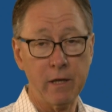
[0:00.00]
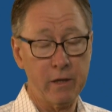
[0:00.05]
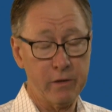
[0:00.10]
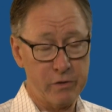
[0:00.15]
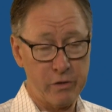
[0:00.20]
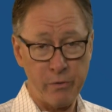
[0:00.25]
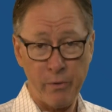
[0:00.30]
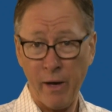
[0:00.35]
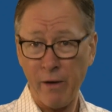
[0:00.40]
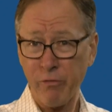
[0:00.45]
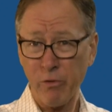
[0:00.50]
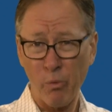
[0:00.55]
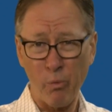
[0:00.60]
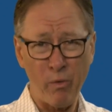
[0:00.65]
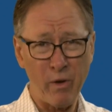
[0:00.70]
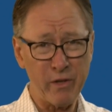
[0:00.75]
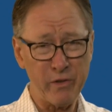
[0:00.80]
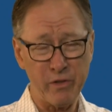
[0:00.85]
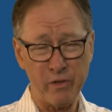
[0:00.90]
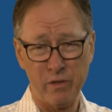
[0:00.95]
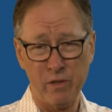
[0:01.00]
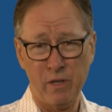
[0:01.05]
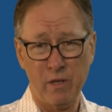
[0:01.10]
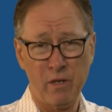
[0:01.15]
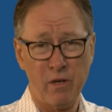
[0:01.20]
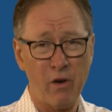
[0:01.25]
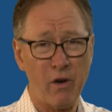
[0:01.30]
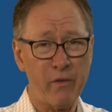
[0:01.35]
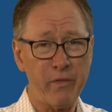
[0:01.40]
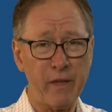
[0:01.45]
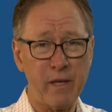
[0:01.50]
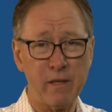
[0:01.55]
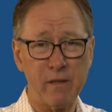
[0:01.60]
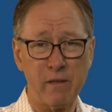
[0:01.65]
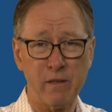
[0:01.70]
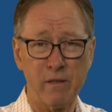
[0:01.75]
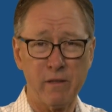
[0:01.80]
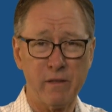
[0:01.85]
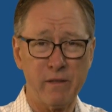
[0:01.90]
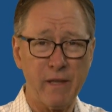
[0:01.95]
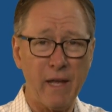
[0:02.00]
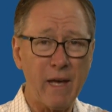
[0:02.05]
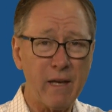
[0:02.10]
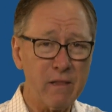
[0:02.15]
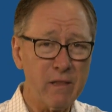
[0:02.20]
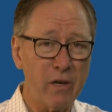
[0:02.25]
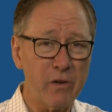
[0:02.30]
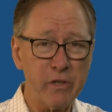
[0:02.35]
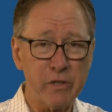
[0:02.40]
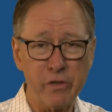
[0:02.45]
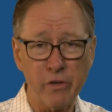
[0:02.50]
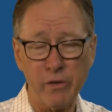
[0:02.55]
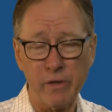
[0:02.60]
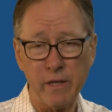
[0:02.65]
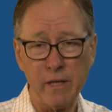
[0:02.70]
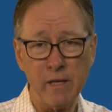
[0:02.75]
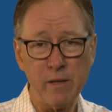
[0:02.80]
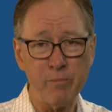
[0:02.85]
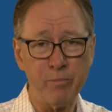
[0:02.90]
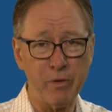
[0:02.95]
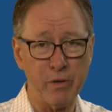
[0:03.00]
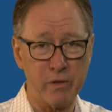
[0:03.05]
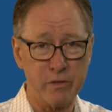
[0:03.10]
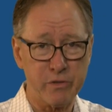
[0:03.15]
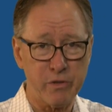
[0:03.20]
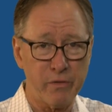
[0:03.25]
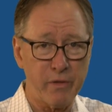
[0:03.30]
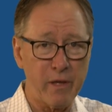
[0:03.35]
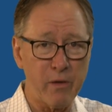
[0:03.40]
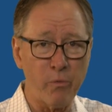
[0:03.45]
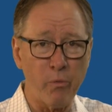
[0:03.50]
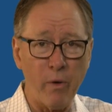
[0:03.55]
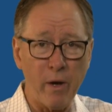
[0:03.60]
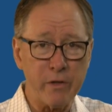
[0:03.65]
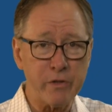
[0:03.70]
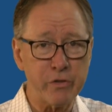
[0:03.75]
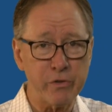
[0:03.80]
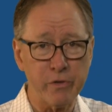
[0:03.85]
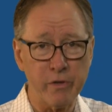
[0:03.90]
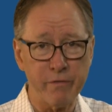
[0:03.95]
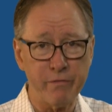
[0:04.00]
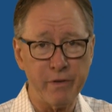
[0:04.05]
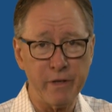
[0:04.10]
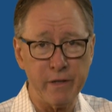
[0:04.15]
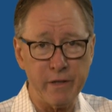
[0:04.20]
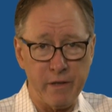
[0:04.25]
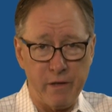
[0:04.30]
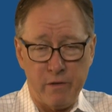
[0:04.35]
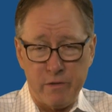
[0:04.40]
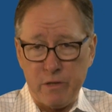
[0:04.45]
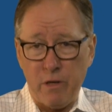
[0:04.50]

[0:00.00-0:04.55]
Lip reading: Do you ever wonder, are they downloading your ebooks? Are they watching your videos?